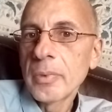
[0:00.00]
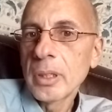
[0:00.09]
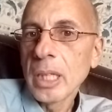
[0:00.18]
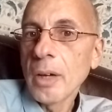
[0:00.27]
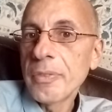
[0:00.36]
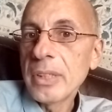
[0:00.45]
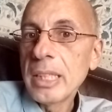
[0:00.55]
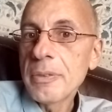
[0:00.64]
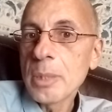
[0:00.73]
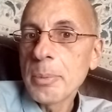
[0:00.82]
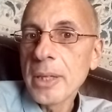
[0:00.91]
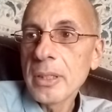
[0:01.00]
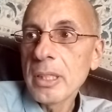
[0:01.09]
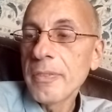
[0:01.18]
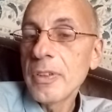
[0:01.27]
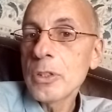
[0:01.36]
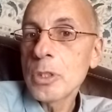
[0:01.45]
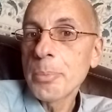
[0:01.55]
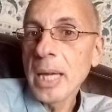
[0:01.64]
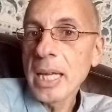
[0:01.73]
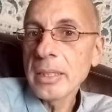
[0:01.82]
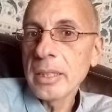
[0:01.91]
Now, if he leaves the mother, he feels
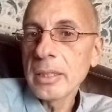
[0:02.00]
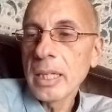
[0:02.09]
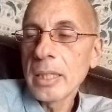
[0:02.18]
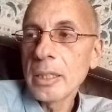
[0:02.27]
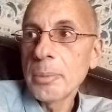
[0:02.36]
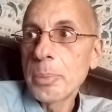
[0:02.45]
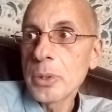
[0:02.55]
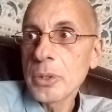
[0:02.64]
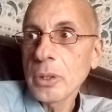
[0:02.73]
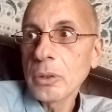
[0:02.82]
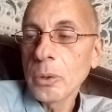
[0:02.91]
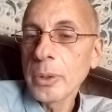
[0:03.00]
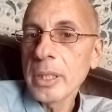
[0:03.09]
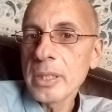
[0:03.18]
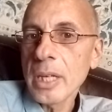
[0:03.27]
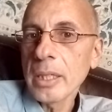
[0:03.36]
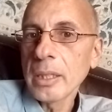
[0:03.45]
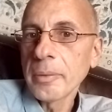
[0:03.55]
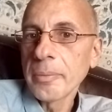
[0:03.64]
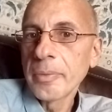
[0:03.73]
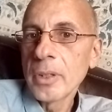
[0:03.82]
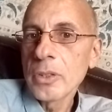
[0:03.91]
abandoned and the persecutory anxiety.
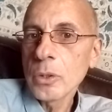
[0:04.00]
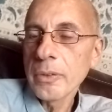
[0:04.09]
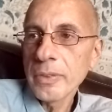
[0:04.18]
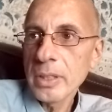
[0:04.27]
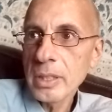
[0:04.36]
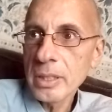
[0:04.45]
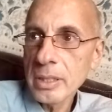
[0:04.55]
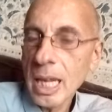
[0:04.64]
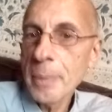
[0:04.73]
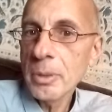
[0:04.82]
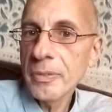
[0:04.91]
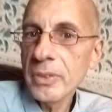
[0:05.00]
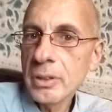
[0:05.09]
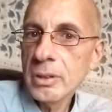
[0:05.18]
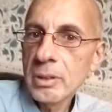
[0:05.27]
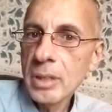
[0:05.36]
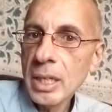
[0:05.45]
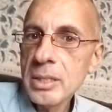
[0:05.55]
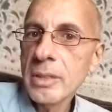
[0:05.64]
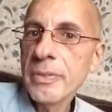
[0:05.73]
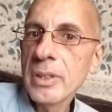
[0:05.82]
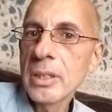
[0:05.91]
So if he, he's damned if he does,
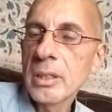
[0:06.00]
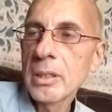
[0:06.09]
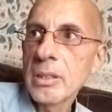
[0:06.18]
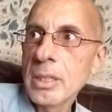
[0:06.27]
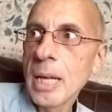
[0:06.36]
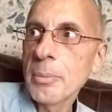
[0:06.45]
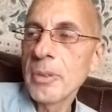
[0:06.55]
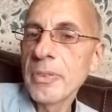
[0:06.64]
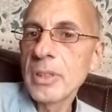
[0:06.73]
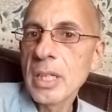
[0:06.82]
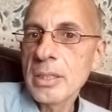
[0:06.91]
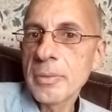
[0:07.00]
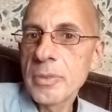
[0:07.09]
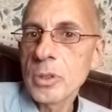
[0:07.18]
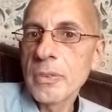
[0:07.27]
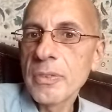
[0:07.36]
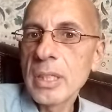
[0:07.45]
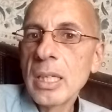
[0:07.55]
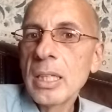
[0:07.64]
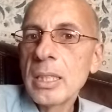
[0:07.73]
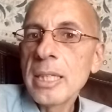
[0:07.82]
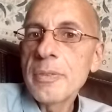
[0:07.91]
if he, he's damned if he doesn't. So if he
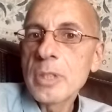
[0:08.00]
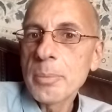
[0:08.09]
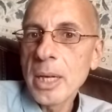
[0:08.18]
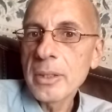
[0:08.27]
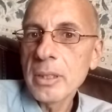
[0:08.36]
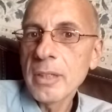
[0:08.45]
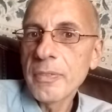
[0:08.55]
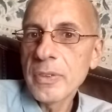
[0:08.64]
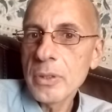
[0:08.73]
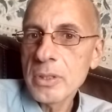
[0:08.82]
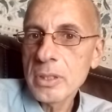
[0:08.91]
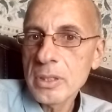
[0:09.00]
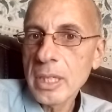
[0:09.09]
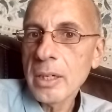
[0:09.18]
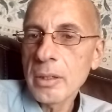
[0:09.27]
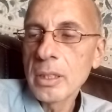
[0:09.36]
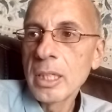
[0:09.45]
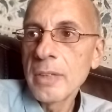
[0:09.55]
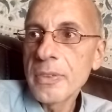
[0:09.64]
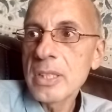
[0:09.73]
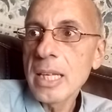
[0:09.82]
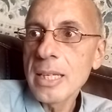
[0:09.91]
leaves the mother, he feels scared. If
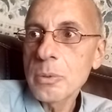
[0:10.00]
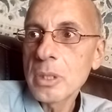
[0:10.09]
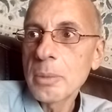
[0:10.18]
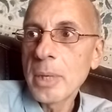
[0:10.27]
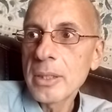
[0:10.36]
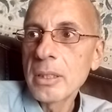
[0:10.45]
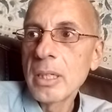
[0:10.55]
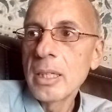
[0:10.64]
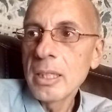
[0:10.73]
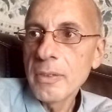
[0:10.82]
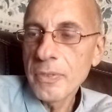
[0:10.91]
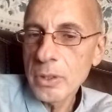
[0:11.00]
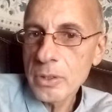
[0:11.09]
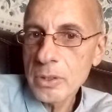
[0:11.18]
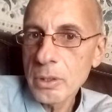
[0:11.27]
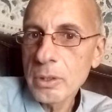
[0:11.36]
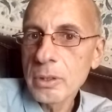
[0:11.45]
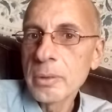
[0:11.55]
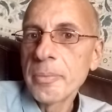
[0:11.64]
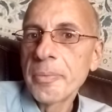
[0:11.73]
he stays with the mother, he feels hurt.